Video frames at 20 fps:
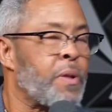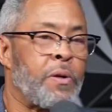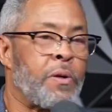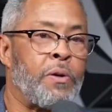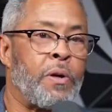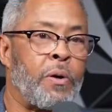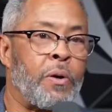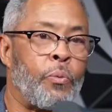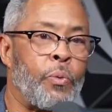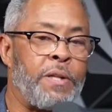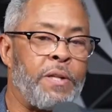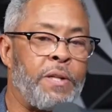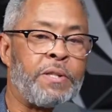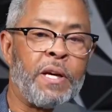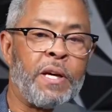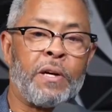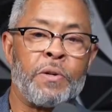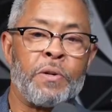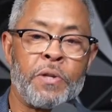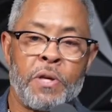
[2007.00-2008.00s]
You know, we
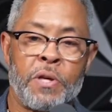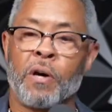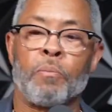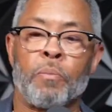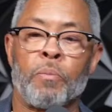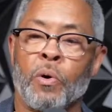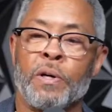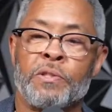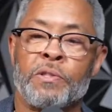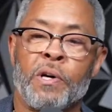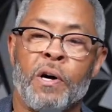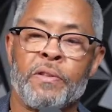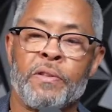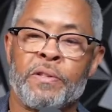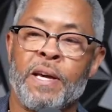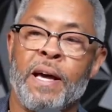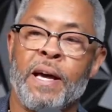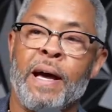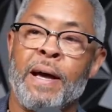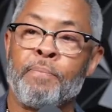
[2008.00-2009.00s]
tell young boys all the
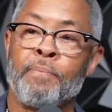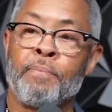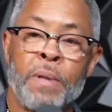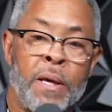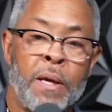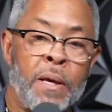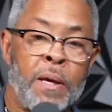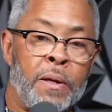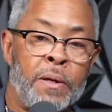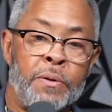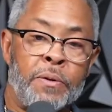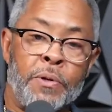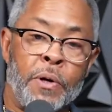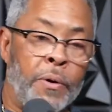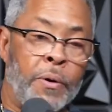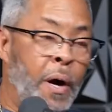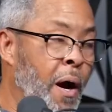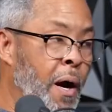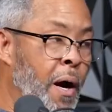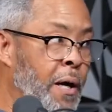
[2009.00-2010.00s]
time,
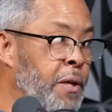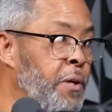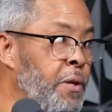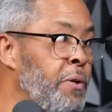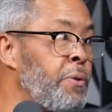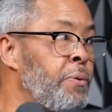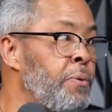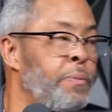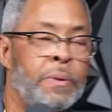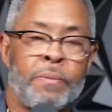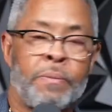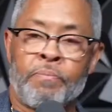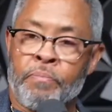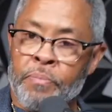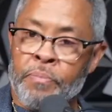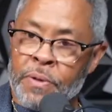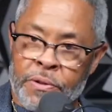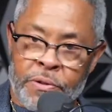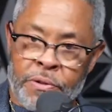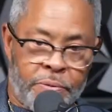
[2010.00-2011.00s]
don't argue,
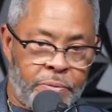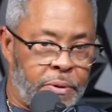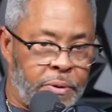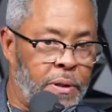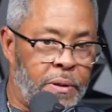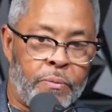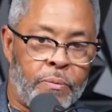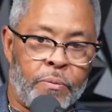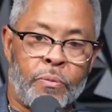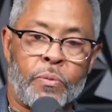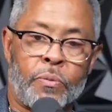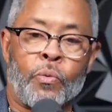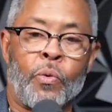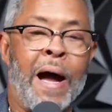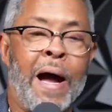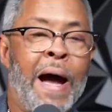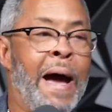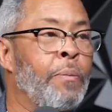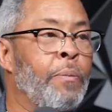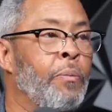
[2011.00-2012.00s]

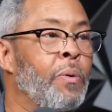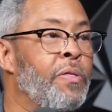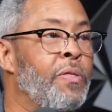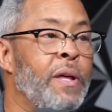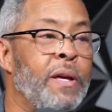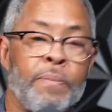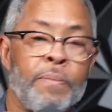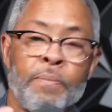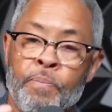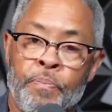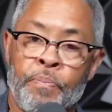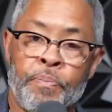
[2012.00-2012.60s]
ride with it.